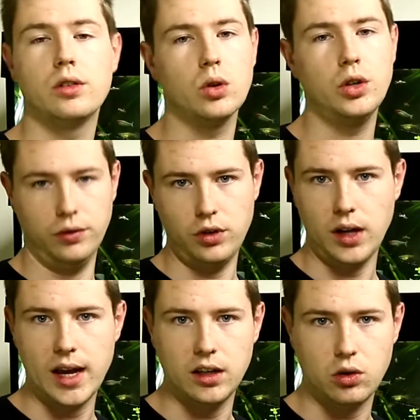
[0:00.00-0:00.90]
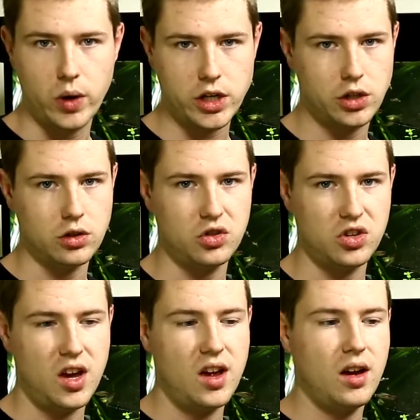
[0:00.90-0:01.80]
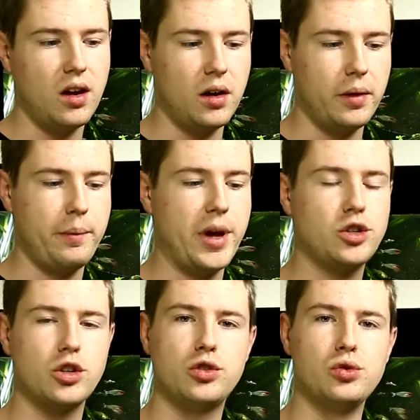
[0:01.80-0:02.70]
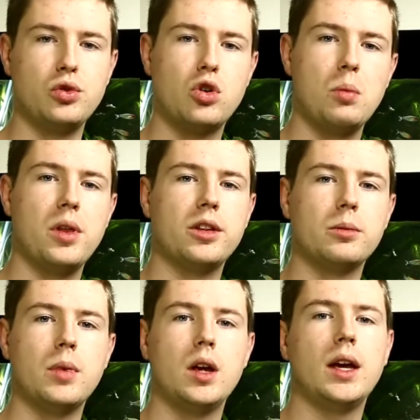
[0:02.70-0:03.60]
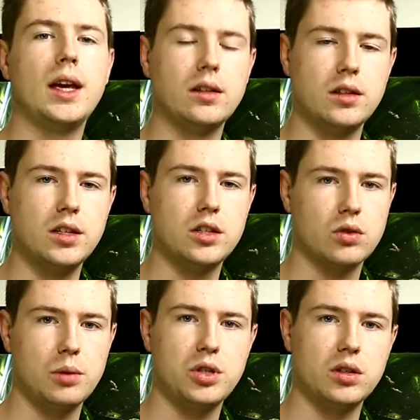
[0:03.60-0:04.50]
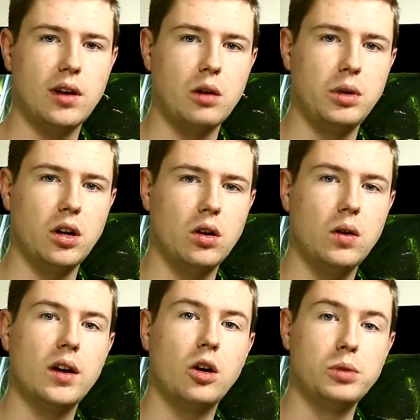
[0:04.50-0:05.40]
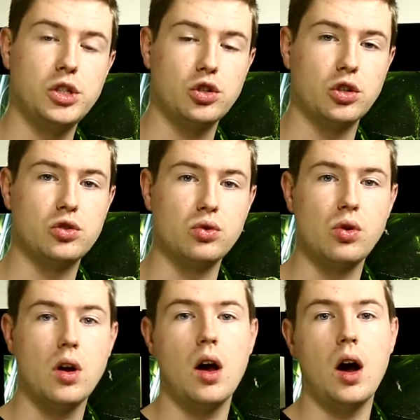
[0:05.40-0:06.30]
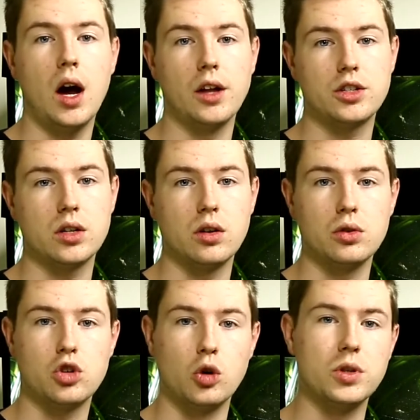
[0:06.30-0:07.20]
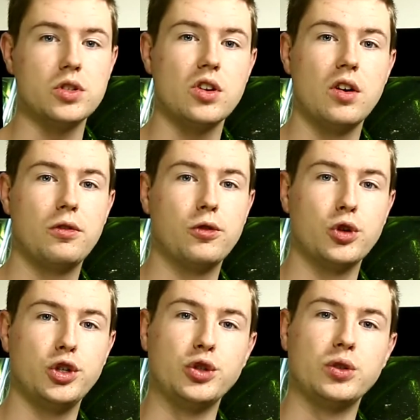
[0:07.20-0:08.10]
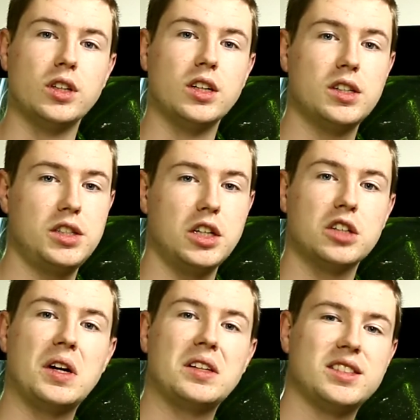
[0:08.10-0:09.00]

or you've got any questions, make sure to comment them in the description down below, and I'll be sure to answer those comments for you. See you around.